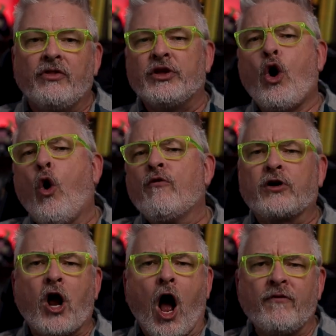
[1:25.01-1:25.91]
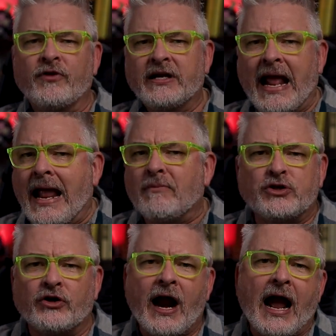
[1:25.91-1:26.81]
the overconfident
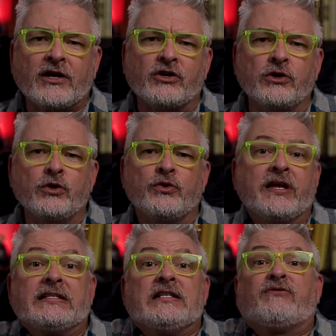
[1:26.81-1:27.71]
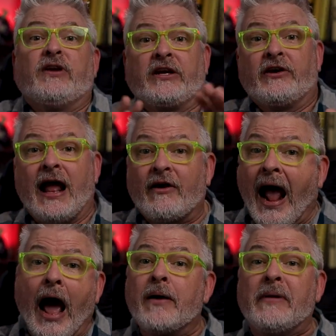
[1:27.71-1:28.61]
amateur actor who thinks he's figured out
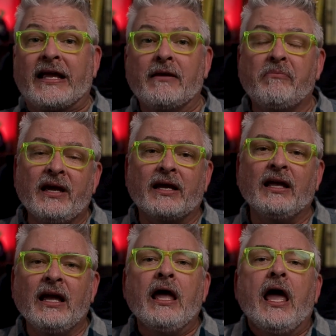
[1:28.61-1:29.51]
how to make it big,